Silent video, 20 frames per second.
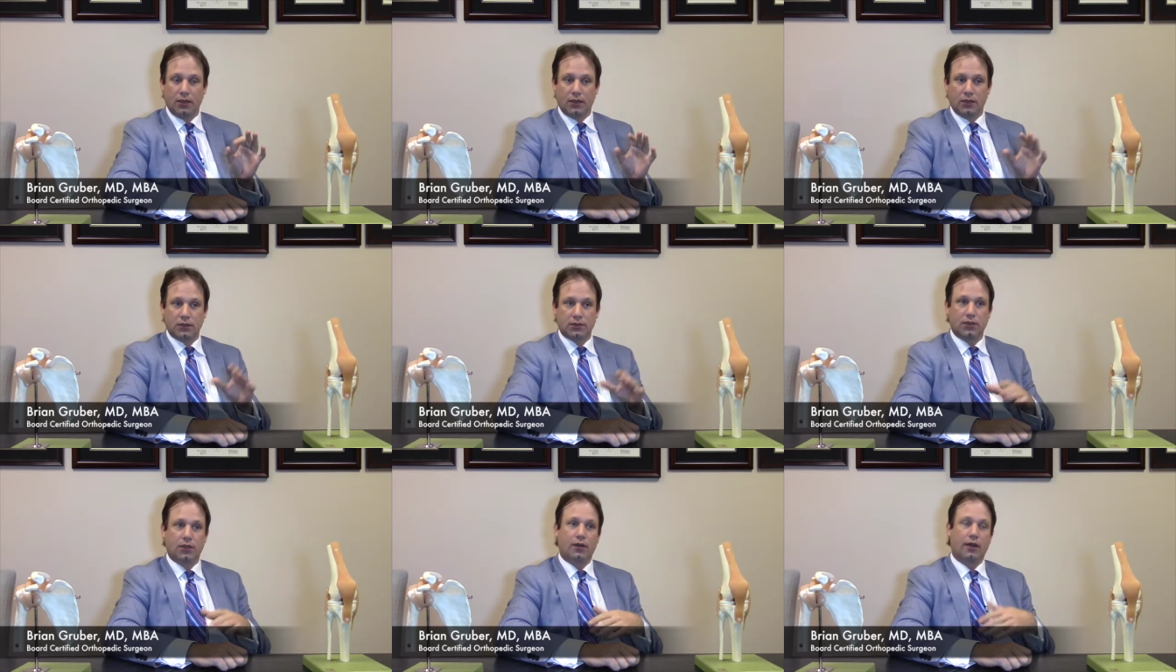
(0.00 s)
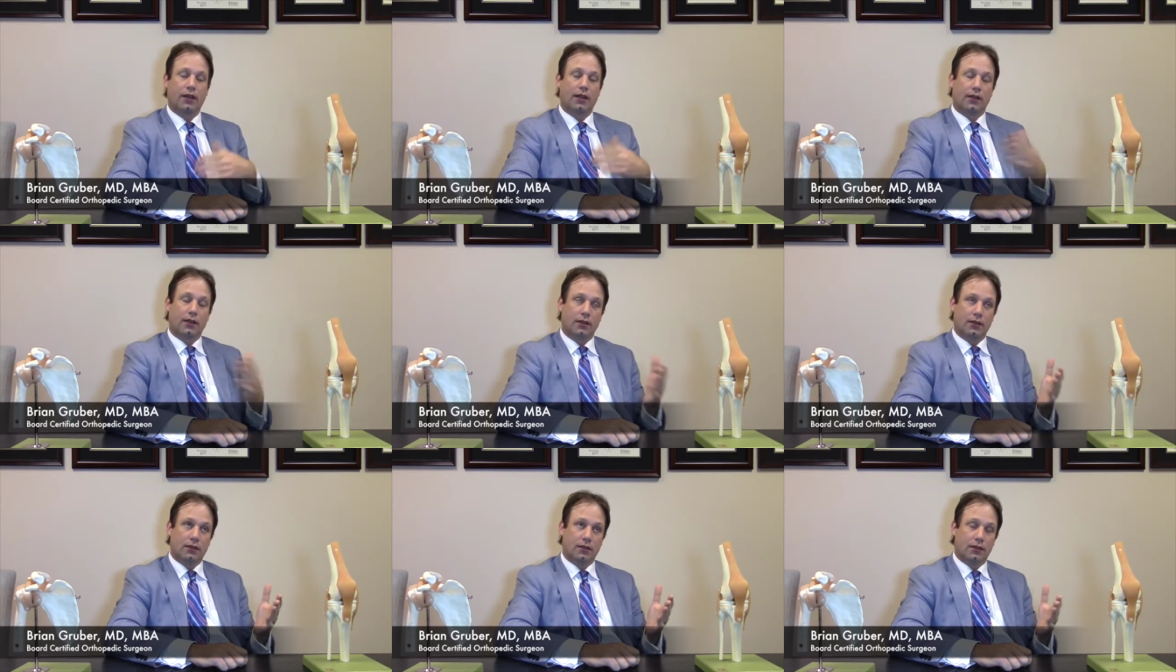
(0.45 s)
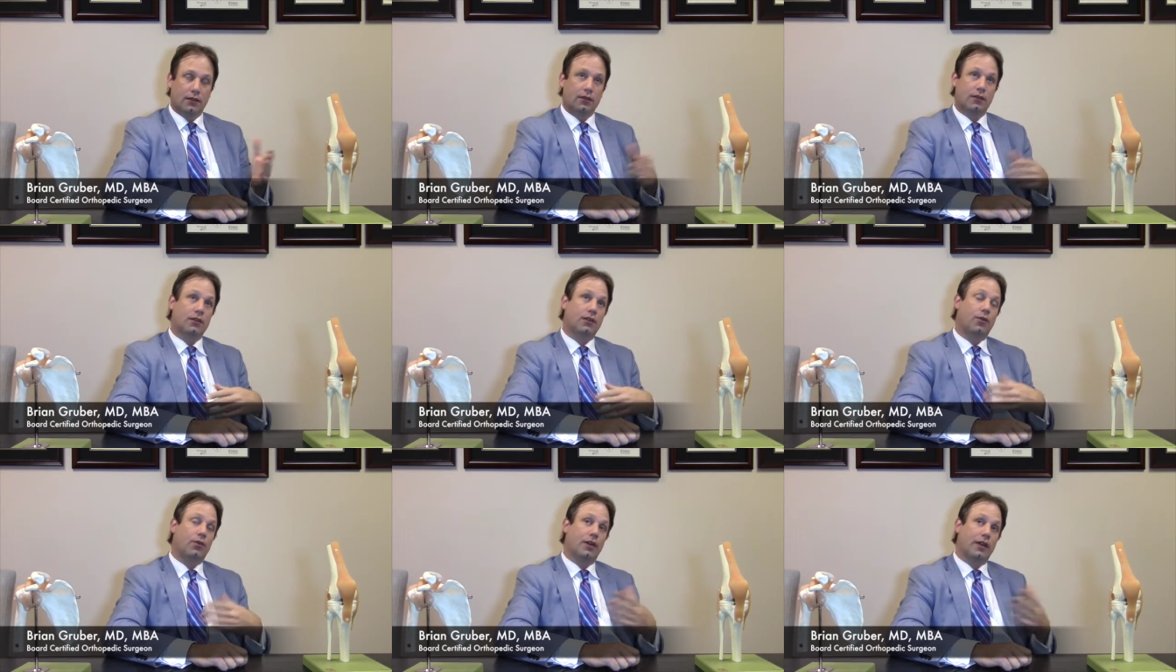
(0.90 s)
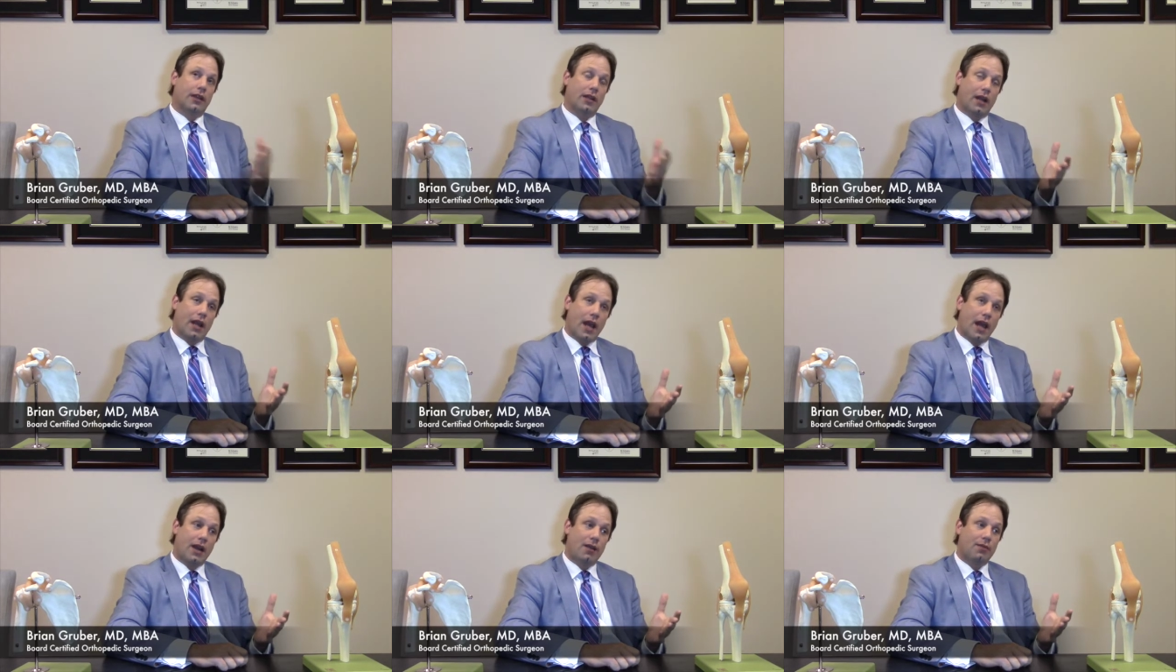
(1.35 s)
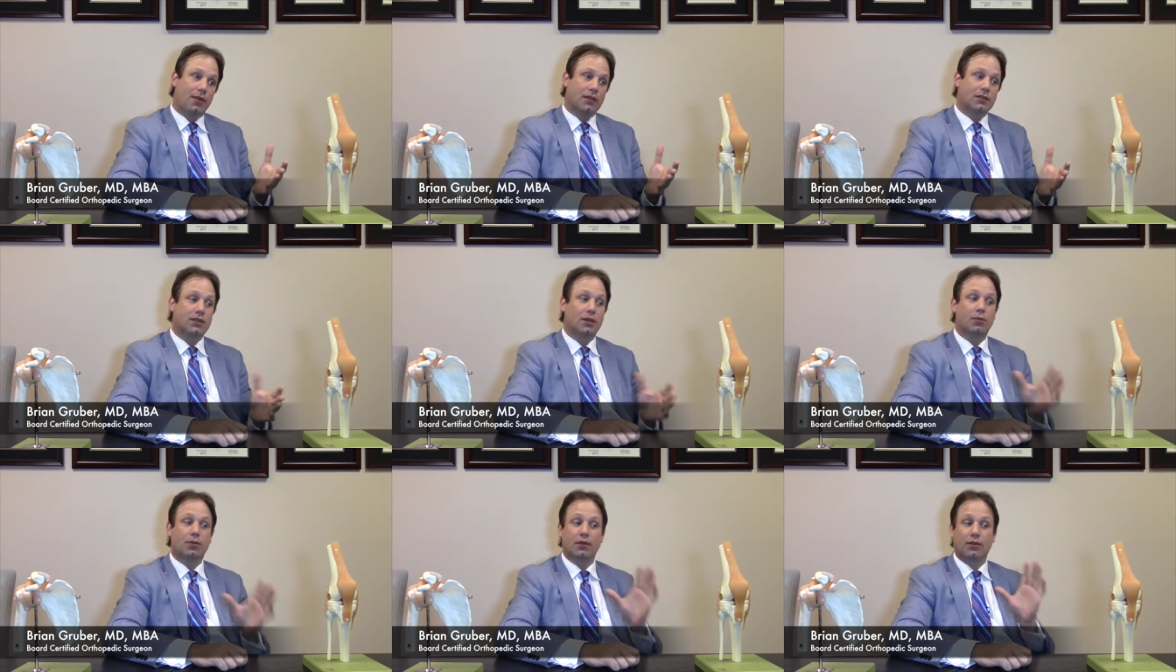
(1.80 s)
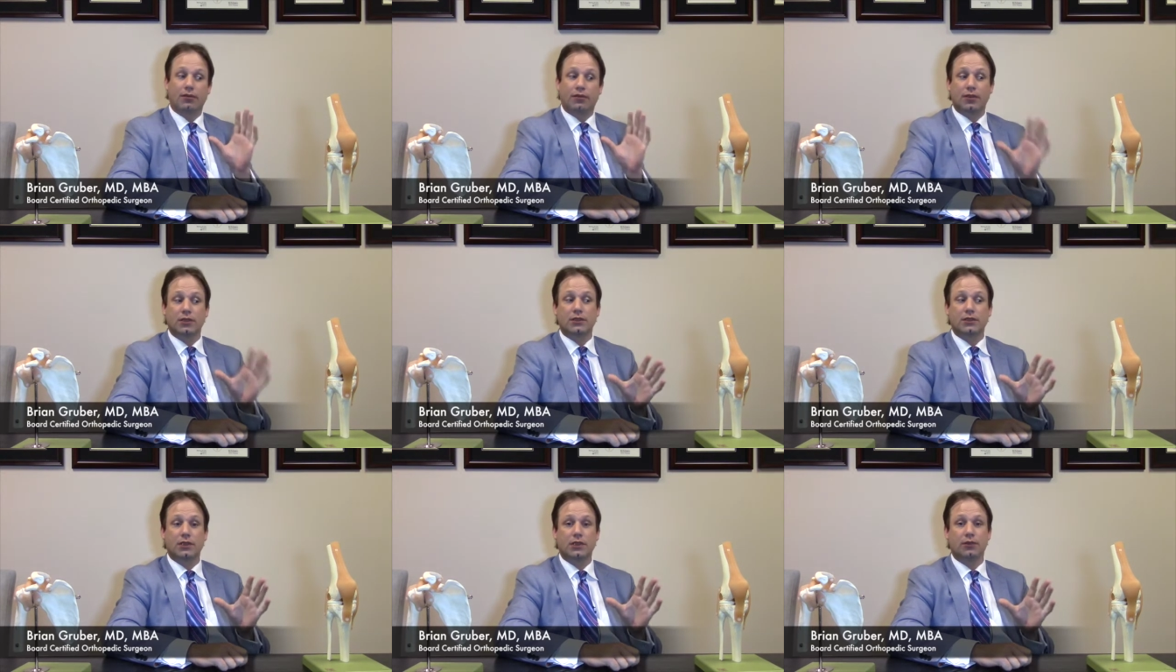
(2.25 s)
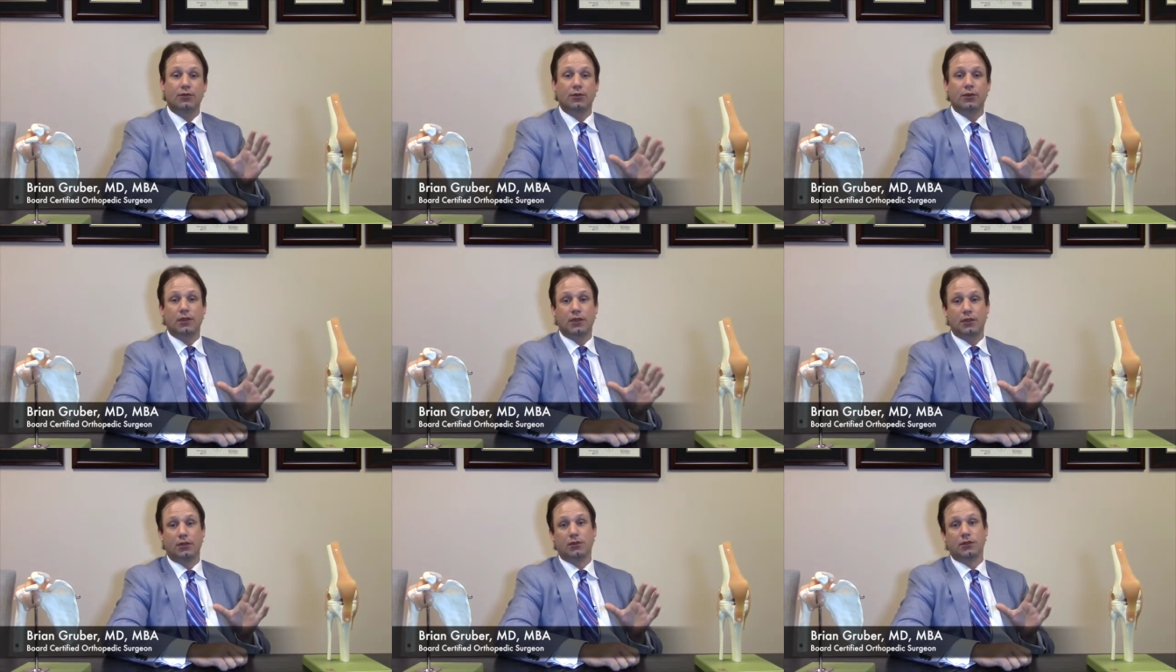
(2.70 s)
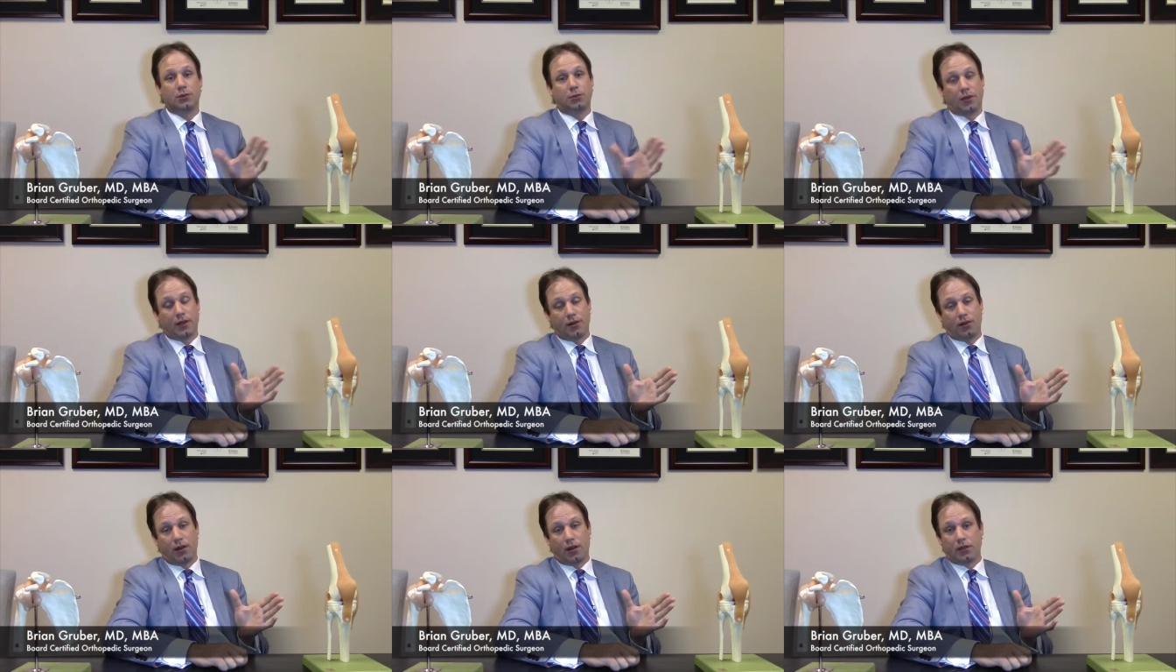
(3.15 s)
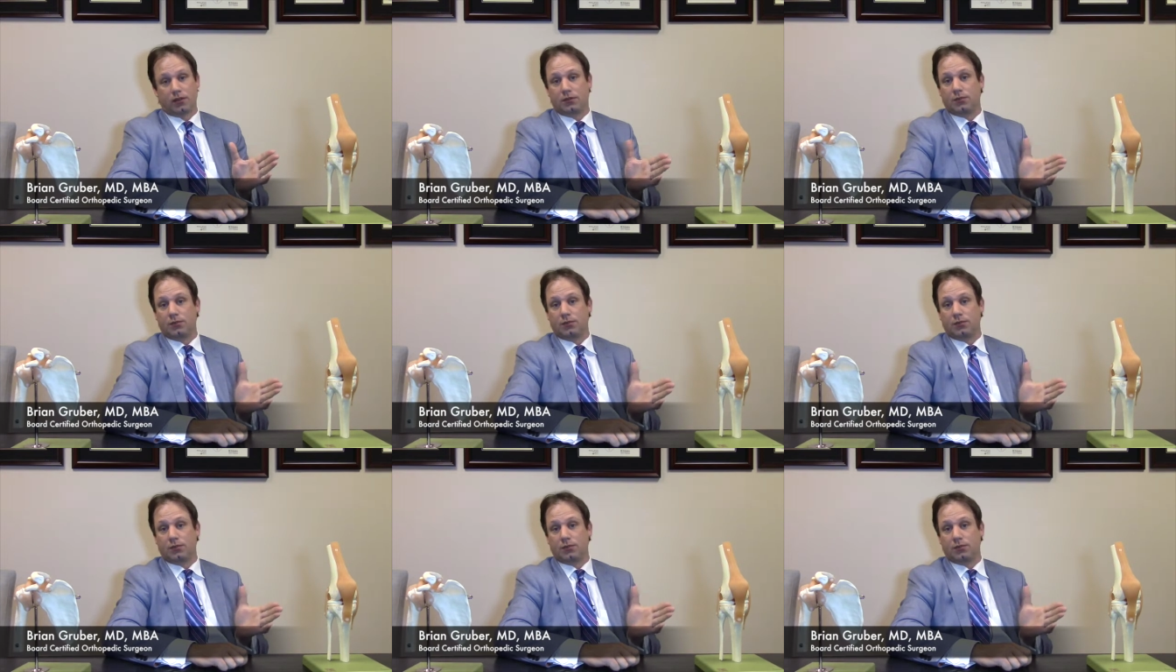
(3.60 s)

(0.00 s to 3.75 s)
So I don't want to get ahead of myself, but the first thing we do is a blood draw,